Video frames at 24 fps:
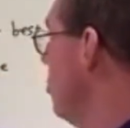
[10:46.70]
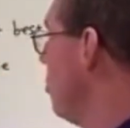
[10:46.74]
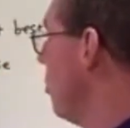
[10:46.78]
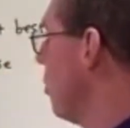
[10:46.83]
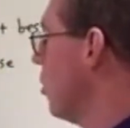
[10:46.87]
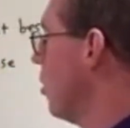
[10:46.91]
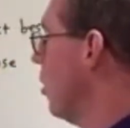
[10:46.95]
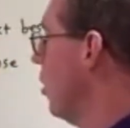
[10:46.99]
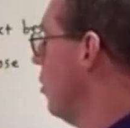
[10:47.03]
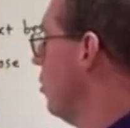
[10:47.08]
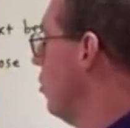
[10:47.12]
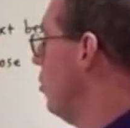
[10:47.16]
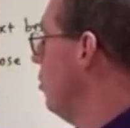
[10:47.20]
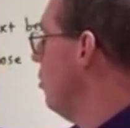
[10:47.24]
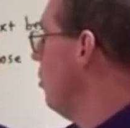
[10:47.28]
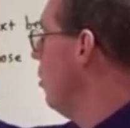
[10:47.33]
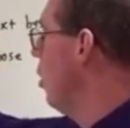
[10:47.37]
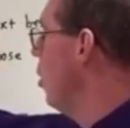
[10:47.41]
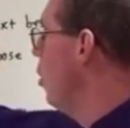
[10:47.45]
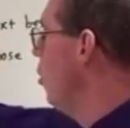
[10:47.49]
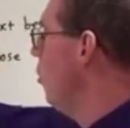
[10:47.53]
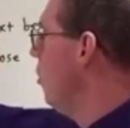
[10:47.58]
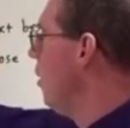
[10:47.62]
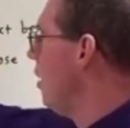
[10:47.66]
you were going to do,
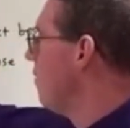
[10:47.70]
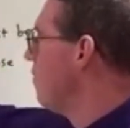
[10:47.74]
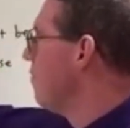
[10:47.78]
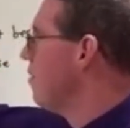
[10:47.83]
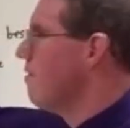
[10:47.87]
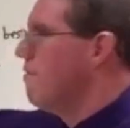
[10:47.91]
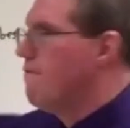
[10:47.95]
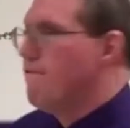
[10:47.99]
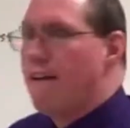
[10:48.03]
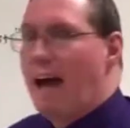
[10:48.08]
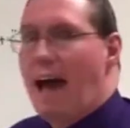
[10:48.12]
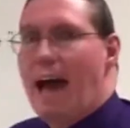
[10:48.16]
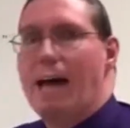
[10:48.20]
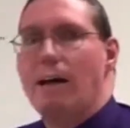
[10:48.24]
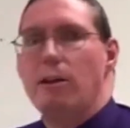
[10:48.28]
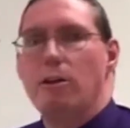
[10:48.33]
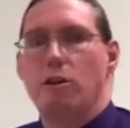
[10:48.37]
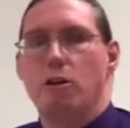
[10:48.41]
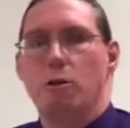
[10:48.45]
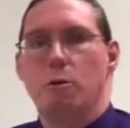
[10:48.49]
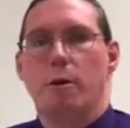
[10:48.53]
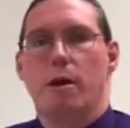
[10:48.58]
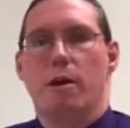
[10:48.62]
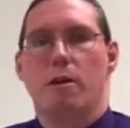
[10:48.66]
whatever the
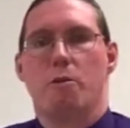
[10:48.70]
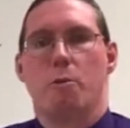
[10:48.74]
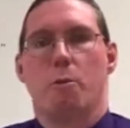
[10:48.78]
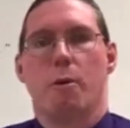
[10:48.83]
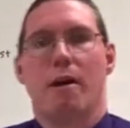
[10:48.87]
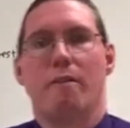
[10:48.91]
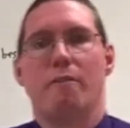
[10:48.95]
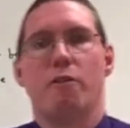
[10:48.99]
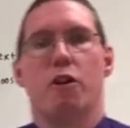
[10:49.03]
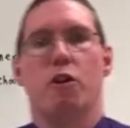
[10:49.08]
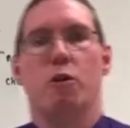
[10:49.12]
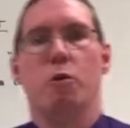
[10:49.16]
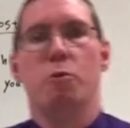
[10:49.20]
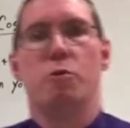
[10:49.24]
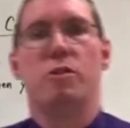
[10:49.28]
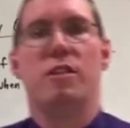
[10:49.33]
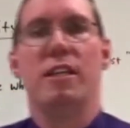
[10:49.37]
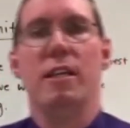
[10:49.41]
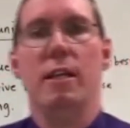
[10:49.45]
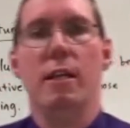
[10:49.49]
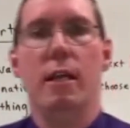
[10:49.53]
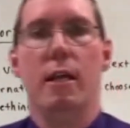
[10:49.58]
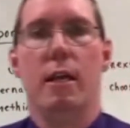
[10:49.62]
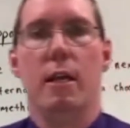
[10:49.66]
value is, whatever
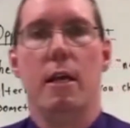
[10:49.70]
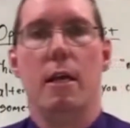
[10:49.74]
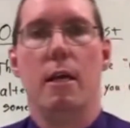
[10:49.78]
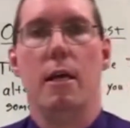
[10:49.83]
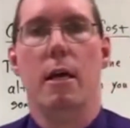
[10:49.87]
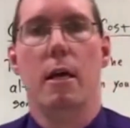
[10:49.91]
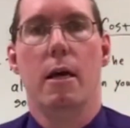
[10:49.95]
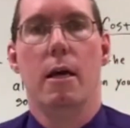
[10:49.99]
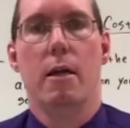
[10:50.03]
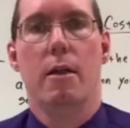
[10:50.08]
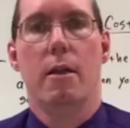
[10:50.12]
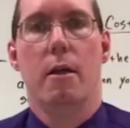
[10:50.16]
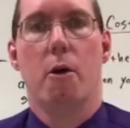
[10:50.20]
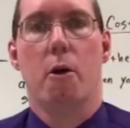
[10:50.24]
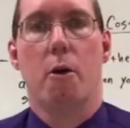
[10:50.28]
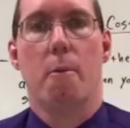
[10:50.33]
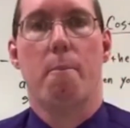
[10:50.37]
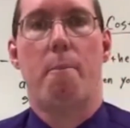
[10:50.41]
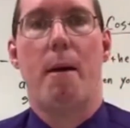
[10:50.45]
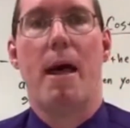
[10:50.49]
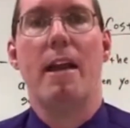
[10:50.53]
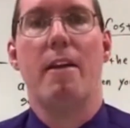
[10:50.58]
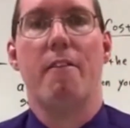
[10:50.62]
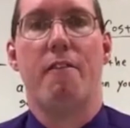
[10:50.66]
utility or
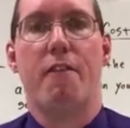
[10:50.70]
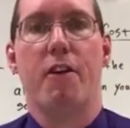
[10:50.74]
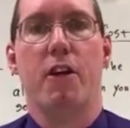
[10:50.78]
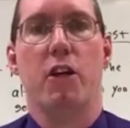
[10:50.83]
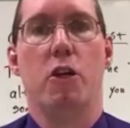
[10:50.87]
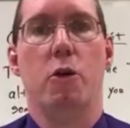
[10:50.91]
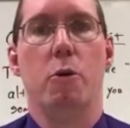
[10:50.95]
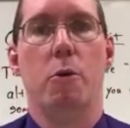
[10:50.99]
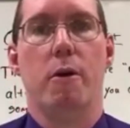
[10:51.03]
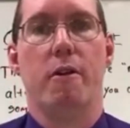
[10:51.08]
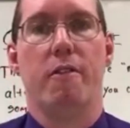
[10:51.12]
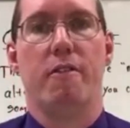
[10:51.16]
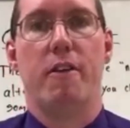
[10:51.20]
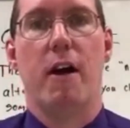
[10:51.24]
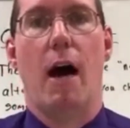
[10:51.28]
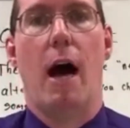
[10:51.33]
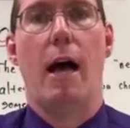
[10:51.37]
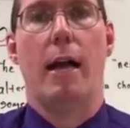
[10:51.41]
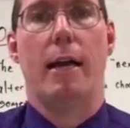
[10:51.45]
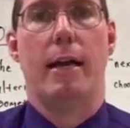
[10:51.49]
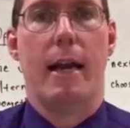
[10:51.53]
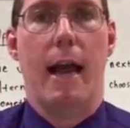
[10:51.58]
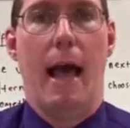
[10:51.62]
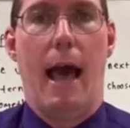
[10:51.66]
benefit you would have
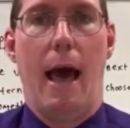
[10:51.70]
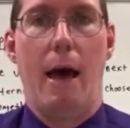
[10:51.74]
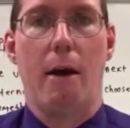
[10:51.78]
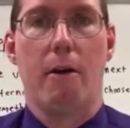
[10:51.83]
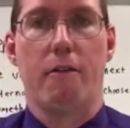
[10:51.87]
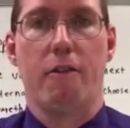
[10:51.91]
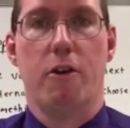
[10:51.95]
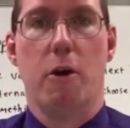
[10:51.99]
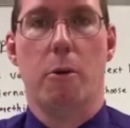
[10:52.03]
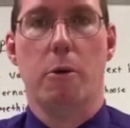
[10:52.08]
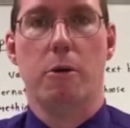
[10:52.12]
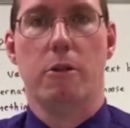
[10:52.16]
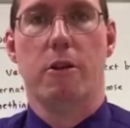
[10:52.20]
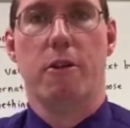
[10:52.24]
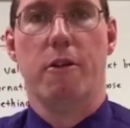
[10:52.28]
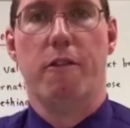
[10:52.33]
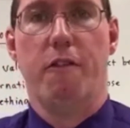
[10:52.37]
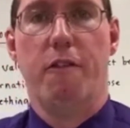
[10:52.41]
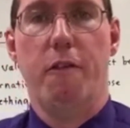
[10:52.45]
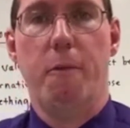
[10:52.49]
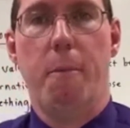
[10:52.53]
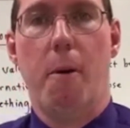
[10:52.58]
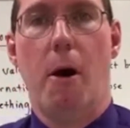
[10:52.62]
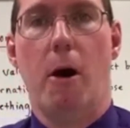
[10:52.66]
gotten out of going to the
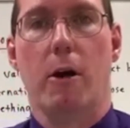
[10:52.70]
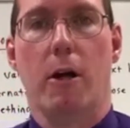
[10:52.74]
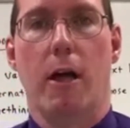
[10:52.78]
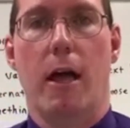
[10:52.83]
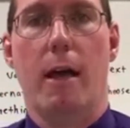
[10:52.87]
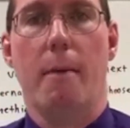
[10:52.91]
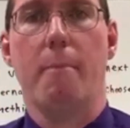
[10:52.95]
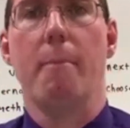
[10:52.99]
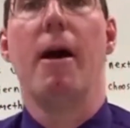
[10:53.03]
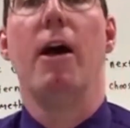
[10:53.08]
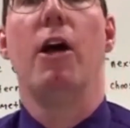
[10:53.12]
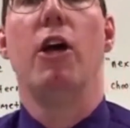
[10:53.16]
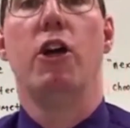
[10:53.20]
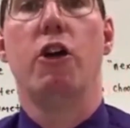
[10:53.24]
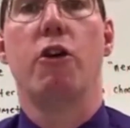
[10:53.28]
football game,